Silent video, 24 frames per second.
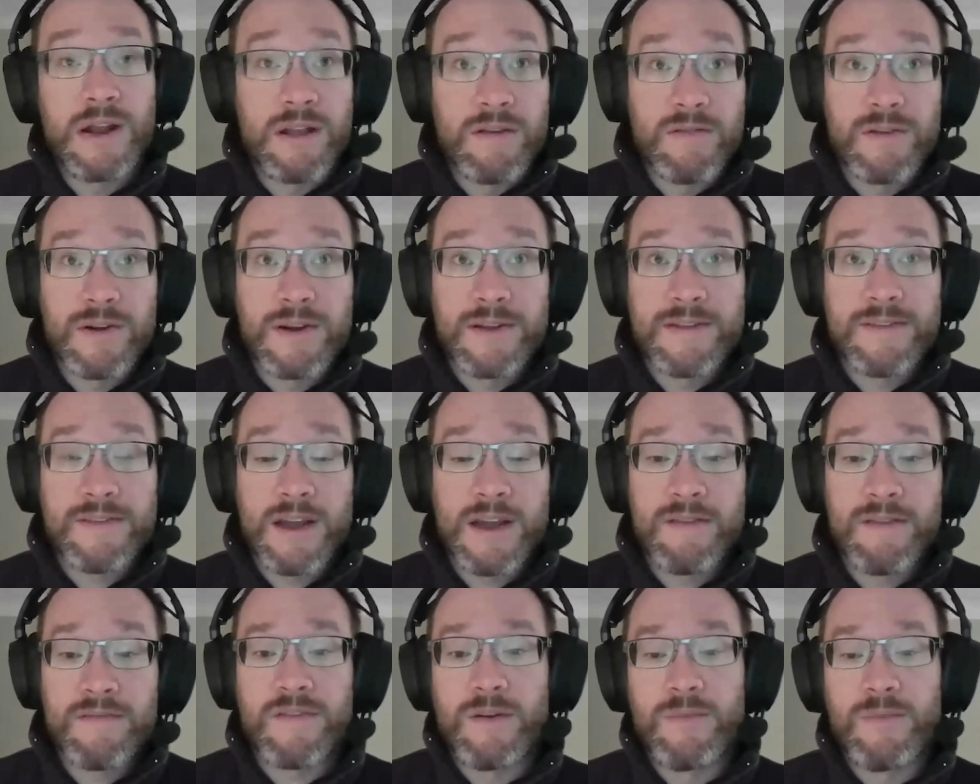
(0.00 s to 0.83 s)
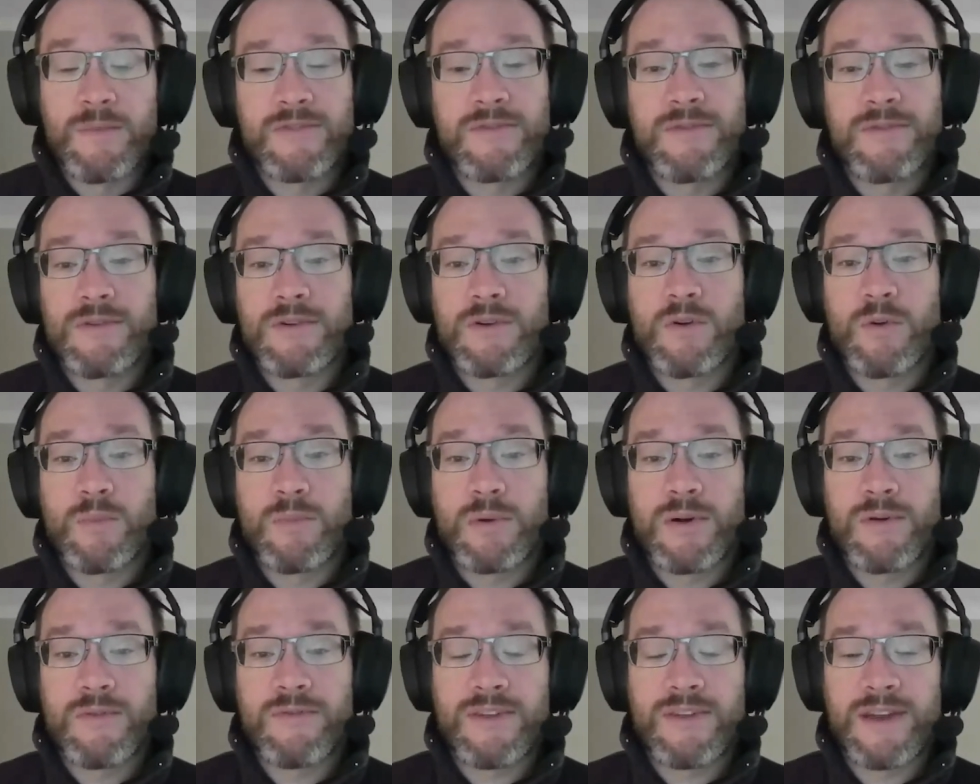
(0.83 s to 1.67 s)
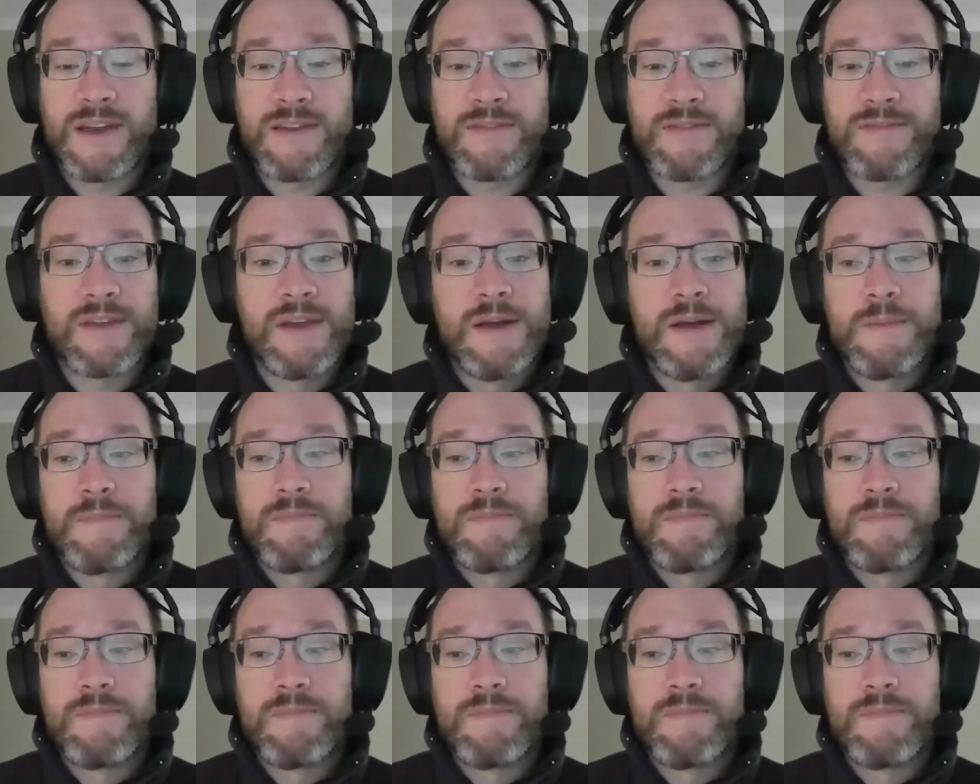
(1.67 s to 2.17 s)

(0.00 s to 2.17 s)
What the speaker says: a very tight pharmaceutical process.